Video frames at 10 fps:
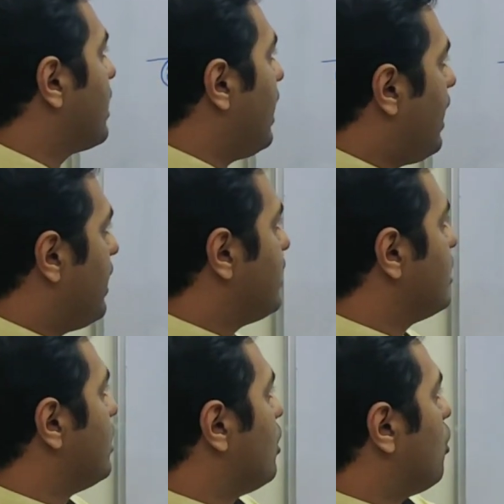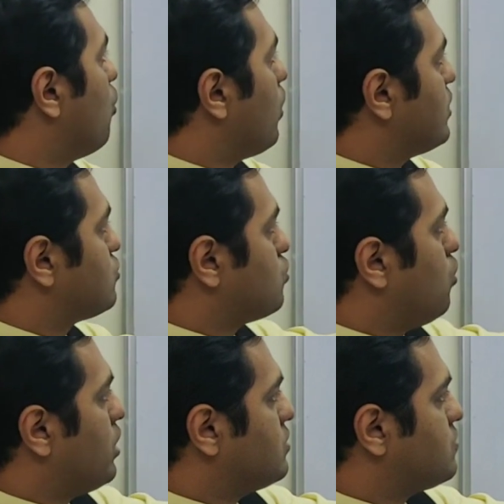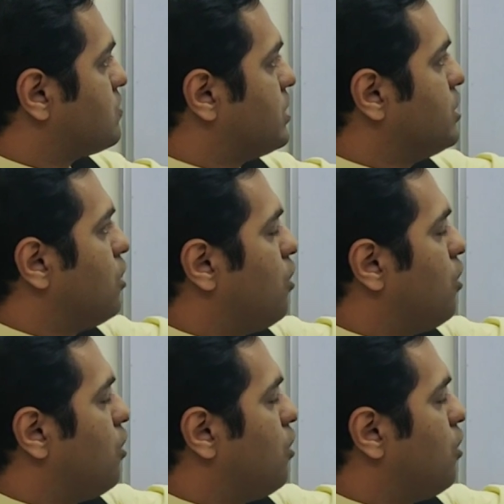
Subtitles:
and who has no history